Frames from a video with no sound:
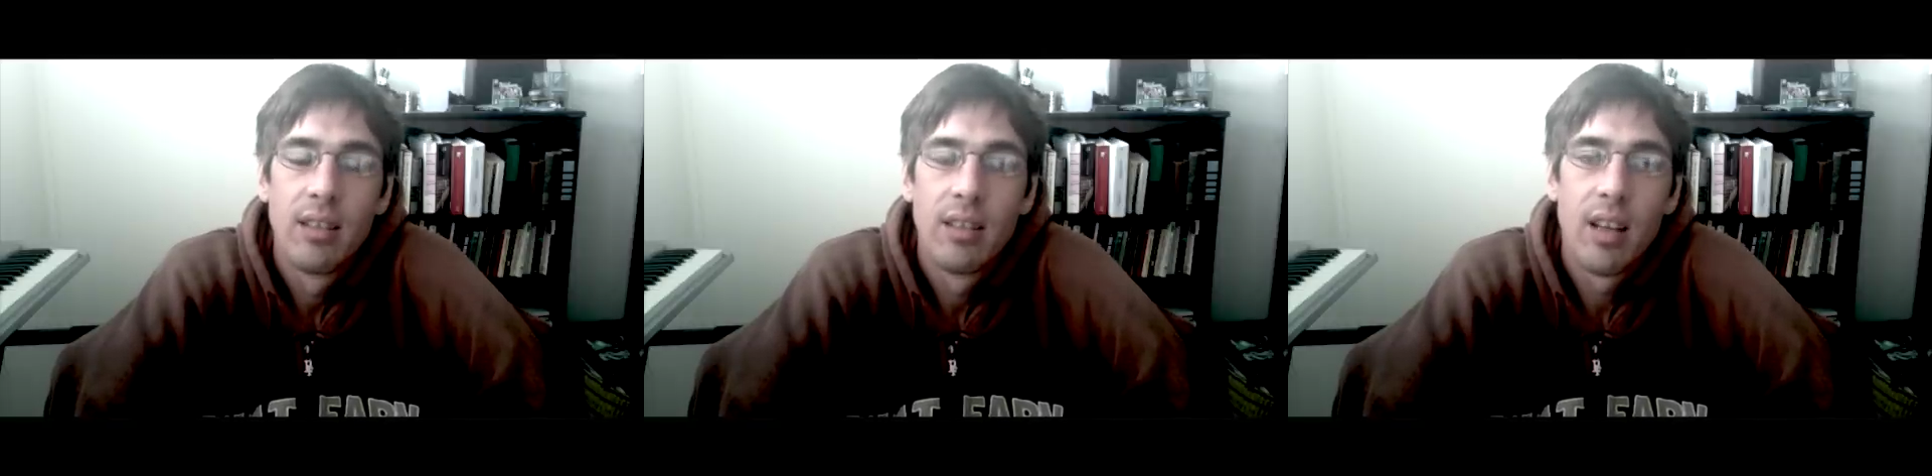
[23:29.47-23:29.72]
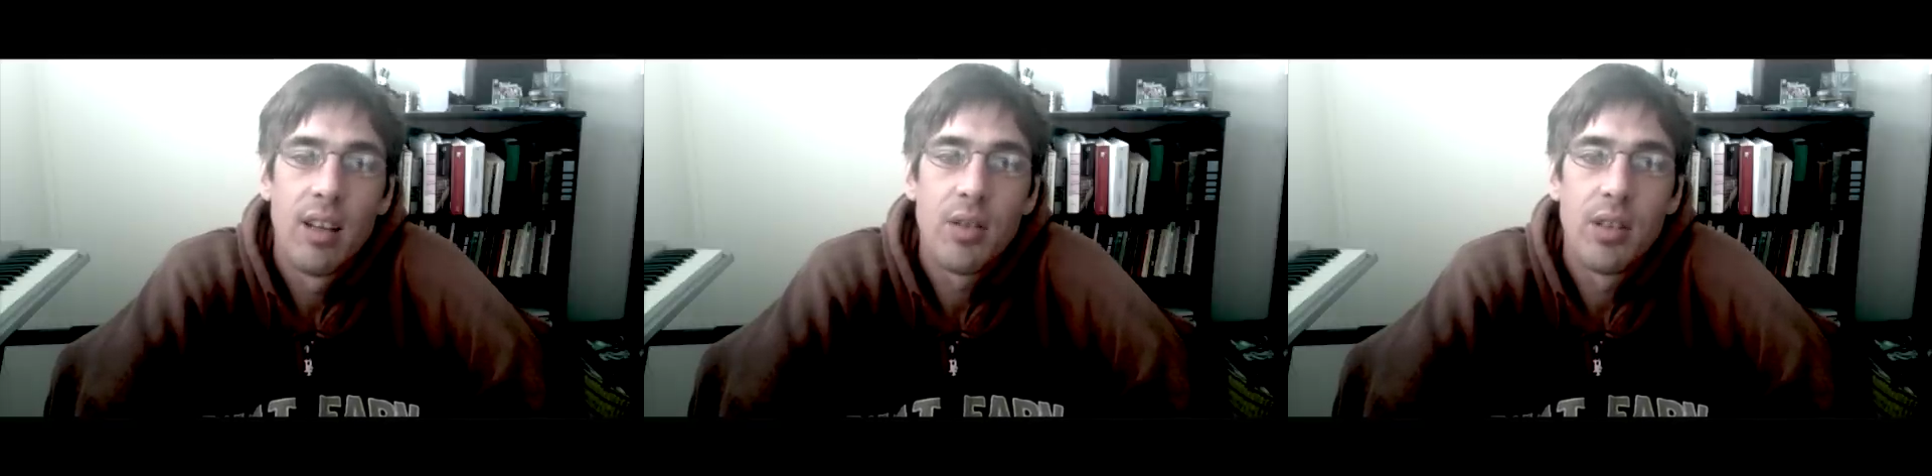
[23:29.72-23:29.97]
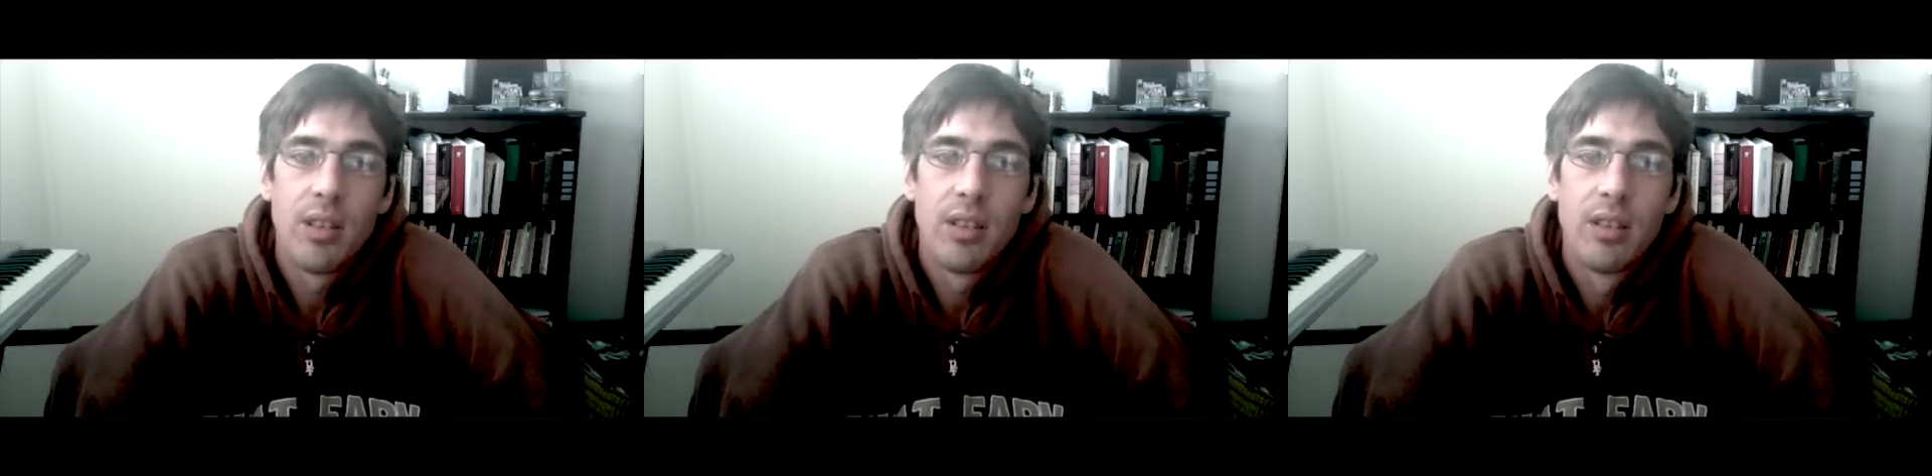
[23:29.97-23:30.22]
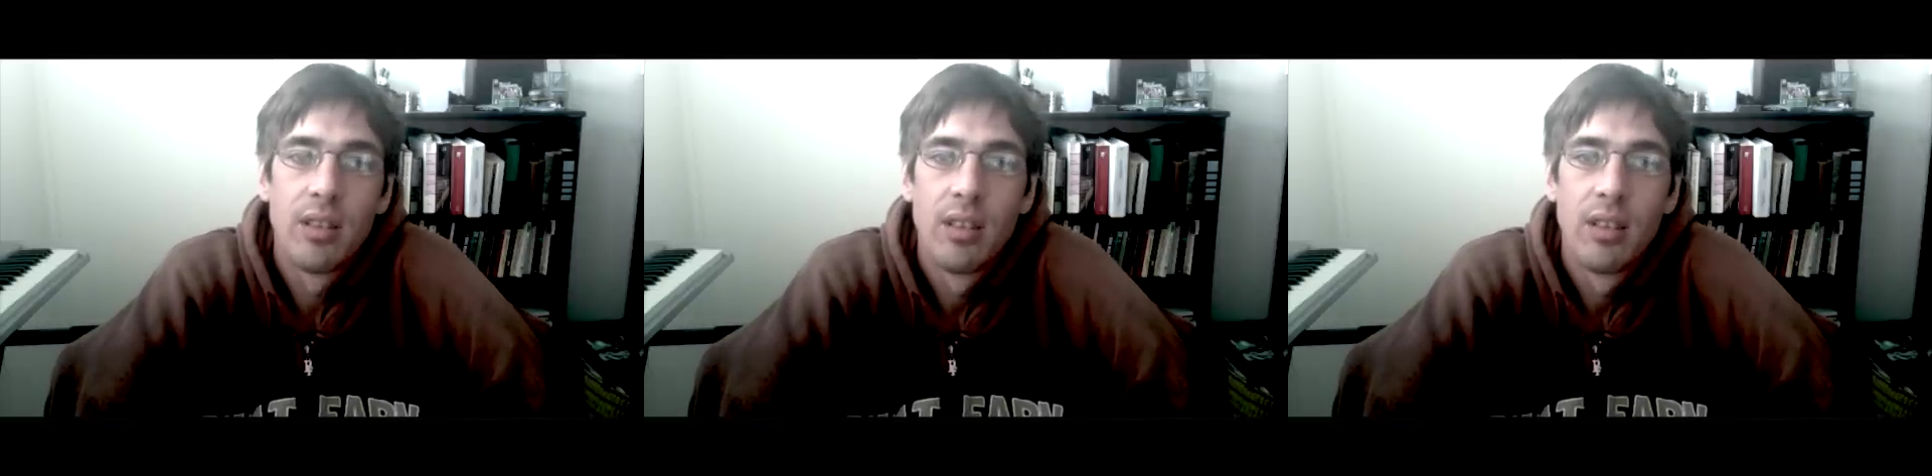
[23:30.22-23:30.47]

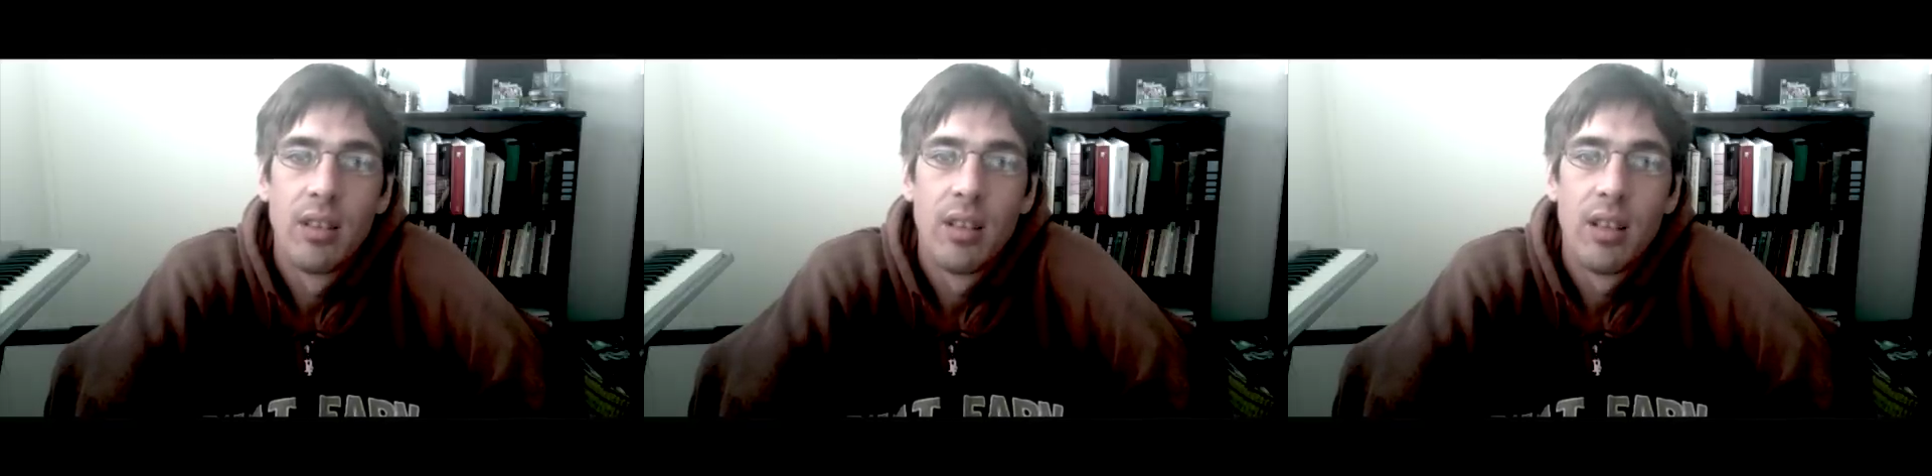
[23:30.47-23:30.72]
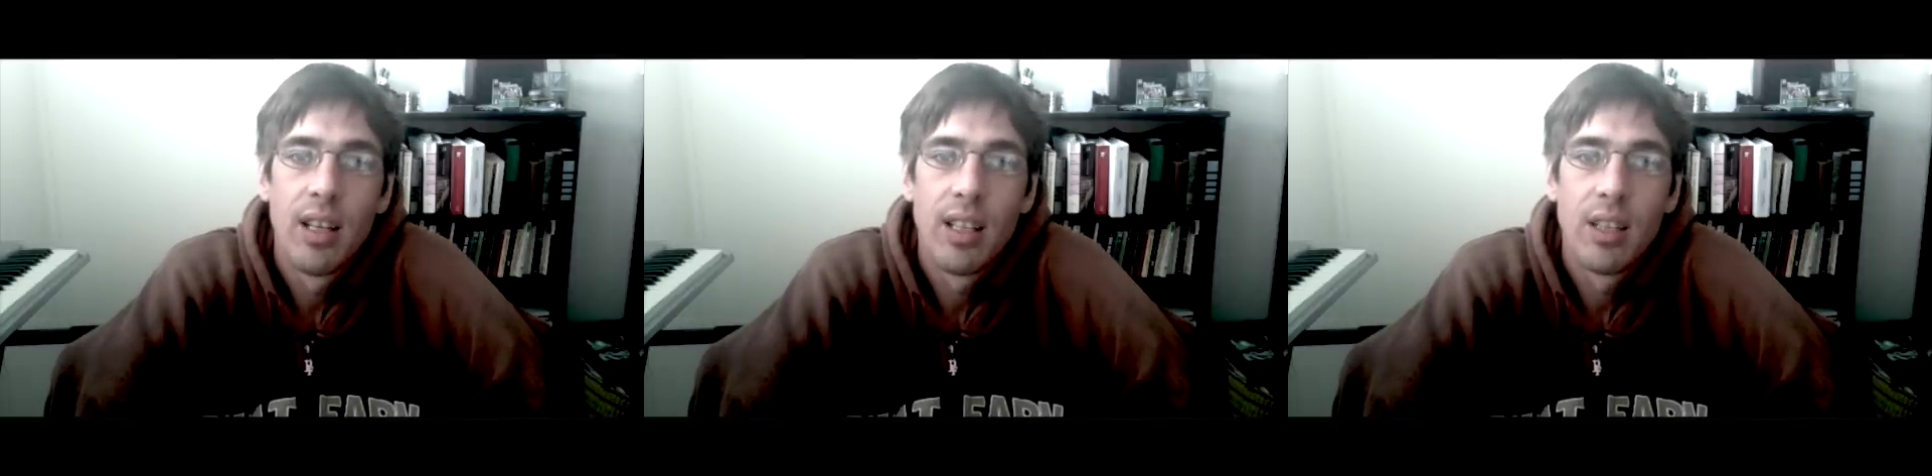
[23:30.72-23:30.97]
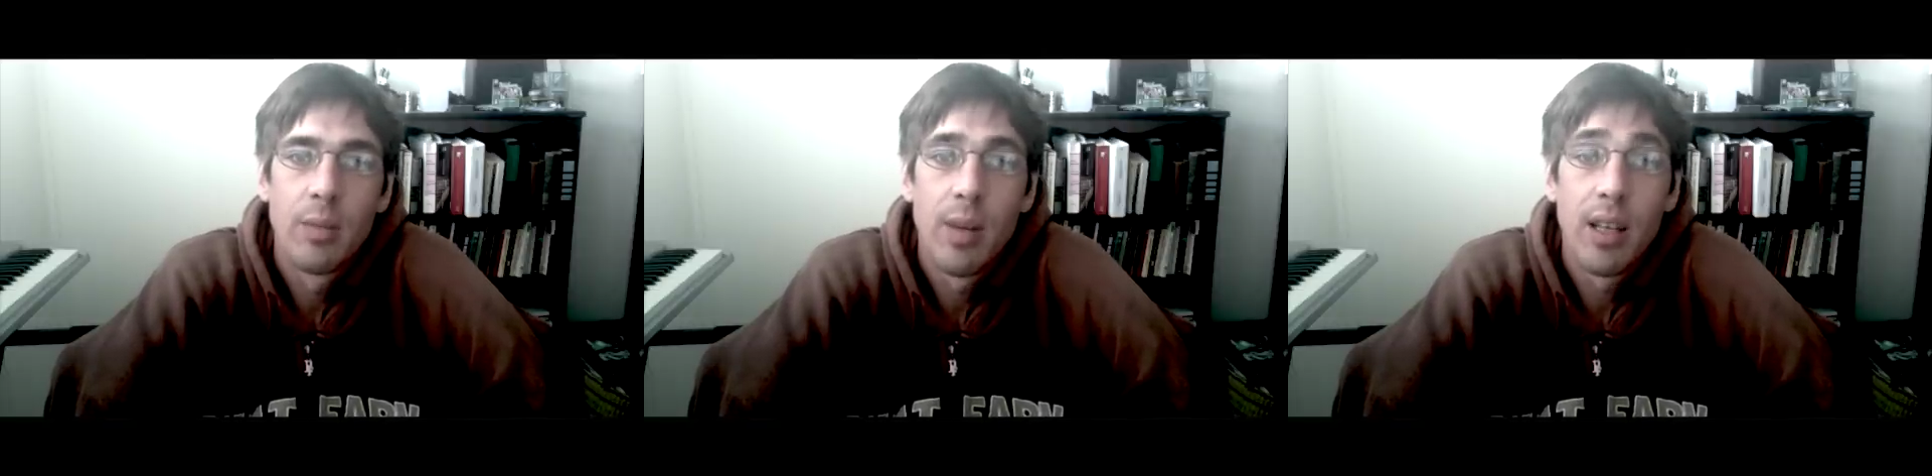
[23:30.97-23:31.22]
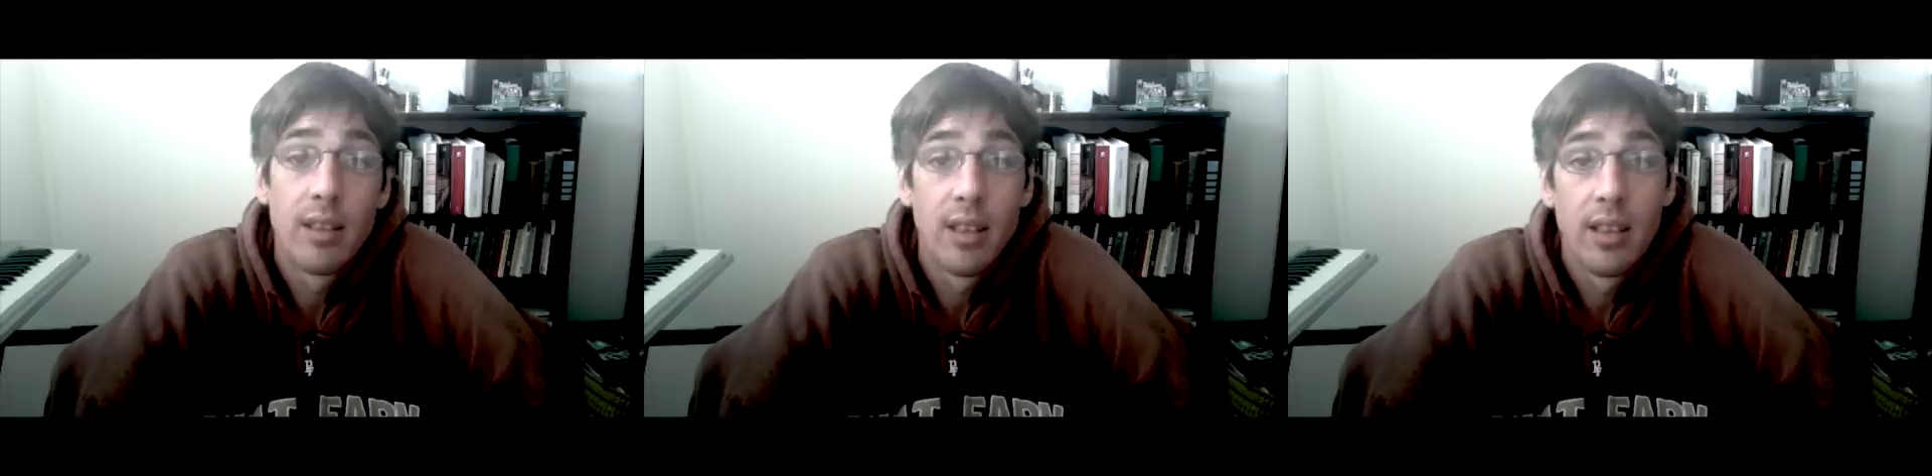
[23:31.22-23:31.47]
countries and
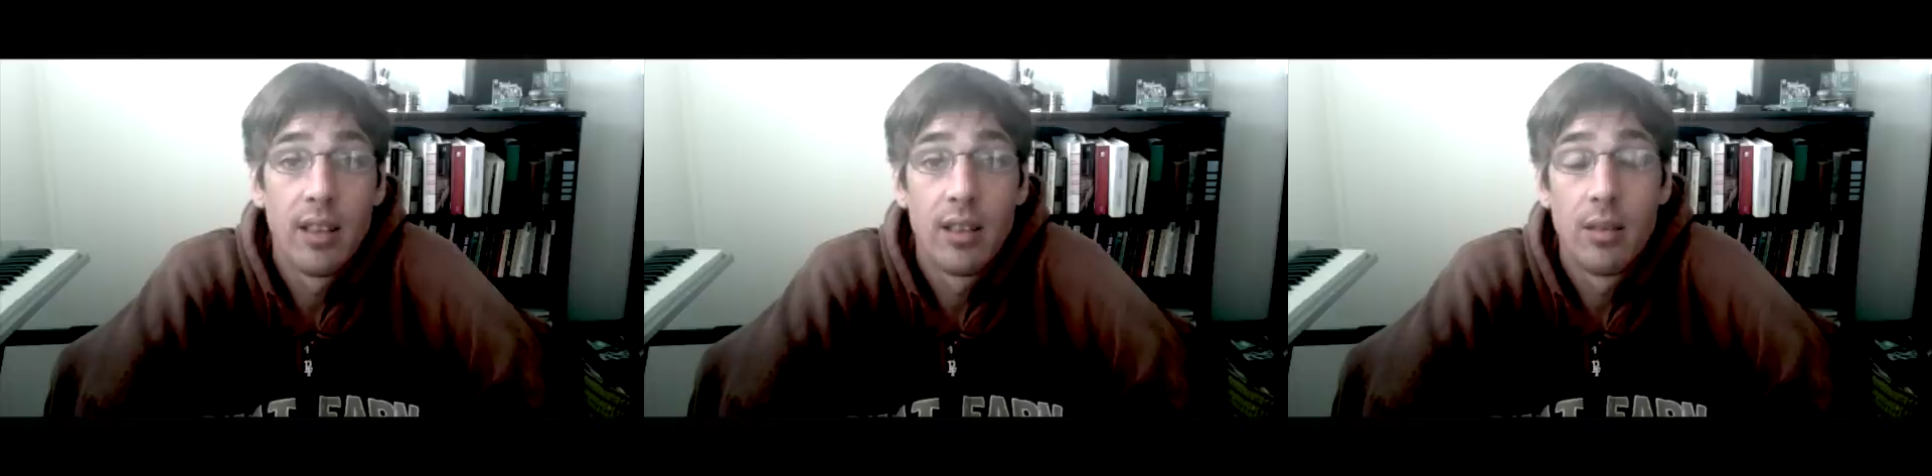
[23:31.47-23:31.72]
expecting